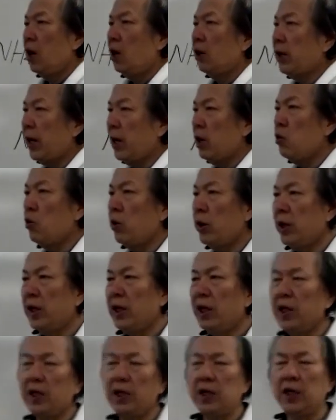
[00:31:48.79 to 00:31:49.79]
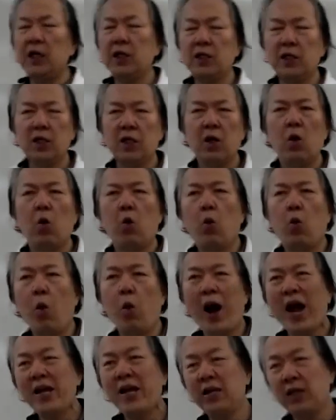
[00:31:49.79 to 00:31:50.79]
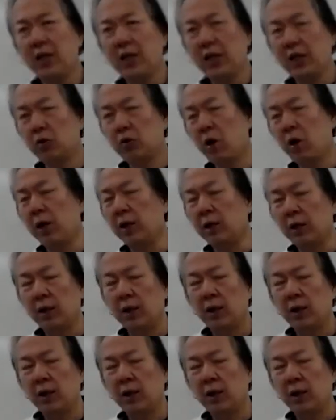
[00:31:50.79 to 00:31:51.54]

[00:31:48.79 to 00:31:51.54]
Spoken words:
release one electron,